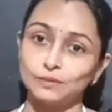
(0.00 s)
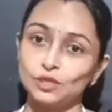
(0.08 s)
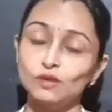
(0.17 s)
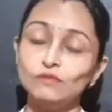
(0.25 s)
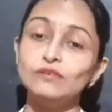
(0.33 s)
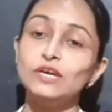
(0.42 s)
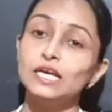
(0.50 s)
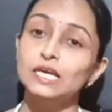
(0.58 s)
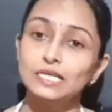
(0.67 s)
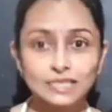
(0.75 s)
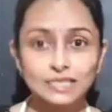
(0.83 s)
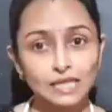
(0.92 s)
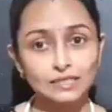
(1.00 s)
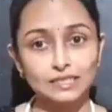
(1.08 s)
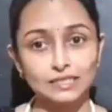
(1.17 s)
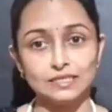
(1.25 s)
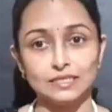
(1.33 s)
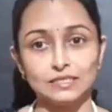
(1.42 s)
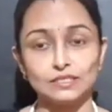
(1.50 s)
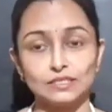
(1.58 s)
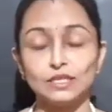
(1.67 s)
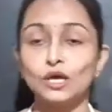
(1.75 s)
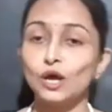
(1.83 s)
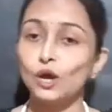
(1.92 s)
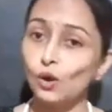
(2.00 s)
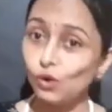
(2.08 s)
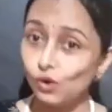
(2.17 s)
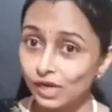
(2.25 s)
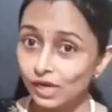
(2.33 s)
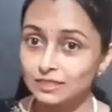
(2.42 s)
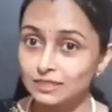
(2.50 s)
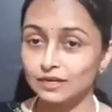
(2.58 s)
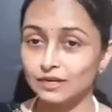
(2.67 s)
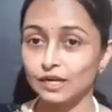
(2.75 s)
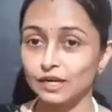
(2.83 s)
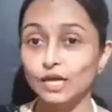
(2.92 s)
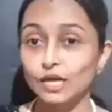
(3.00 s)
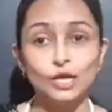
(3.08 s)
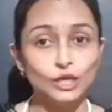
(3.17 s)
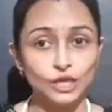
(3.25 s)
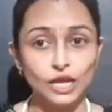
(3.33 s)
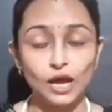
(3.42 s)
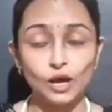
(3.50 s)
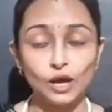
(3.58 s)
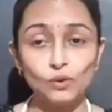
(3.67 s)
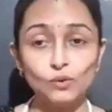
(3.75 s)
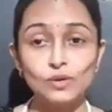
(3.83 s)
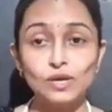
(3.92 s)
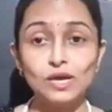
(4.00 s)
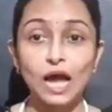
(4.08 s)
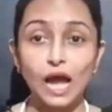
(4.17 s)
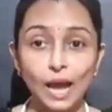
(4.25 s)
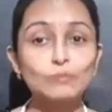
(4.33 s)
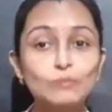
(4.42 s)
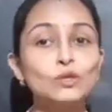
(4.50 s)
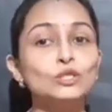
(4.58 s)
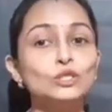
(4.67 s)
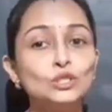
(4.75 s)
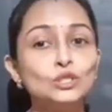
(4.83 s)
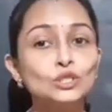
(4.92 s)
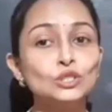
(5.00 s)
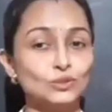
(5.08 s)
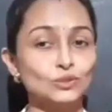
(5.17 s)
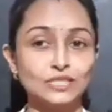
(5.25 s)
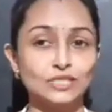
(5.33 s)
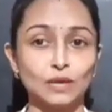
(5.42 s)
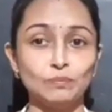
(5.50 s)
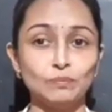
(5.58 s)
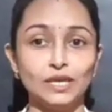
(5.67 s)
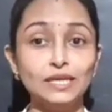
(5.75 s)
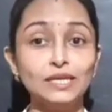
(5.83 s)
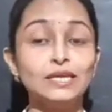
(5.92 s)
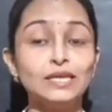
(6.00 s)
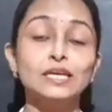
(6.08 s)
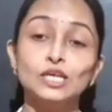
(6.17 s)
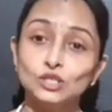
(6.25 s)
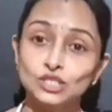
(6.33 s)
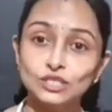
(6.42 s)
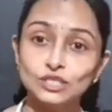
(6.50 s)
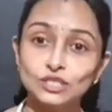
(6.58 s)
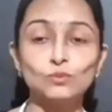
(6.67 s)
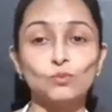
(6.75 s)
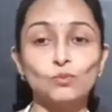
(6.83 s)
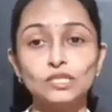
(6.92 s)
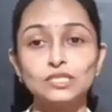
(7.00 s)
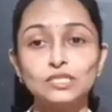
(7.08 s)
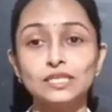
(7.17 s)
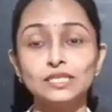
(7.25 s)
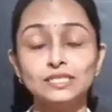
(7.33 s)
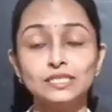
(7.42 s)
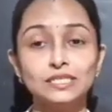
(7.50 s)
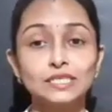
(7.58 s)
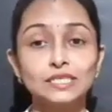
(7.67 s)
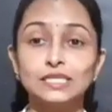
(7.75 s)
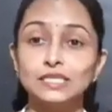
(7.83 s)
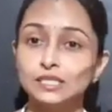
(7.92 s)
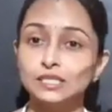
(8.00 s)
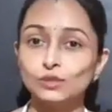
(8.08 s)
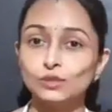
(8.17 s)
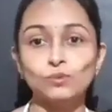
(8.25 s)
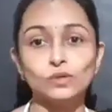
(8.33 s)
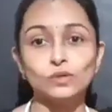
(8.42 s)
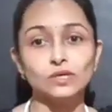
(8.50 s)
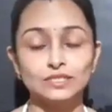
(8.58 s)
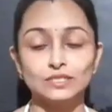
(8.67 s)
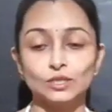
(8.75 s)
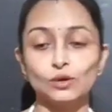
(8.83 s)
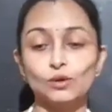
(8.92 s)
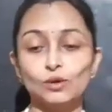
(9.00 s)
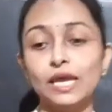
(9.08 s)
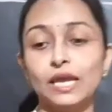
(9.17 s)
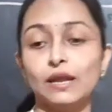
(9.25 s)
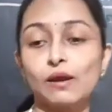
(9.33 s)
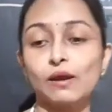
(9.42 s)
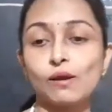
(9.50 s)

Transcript: of sentences. Okay, children. Now, I'm going to show you something. Just watch it, the words. Okay.